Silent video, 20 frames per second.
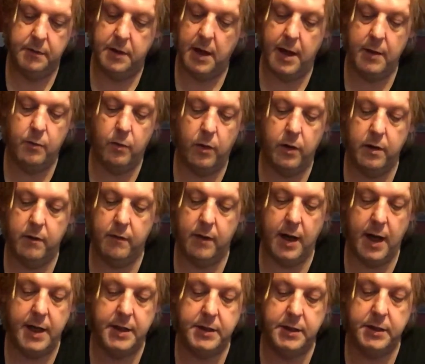they want a
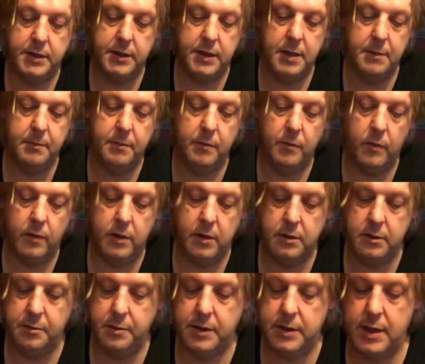relationship,
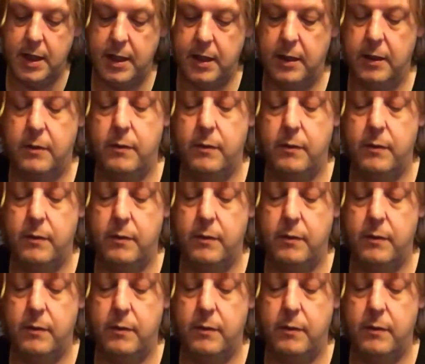100%.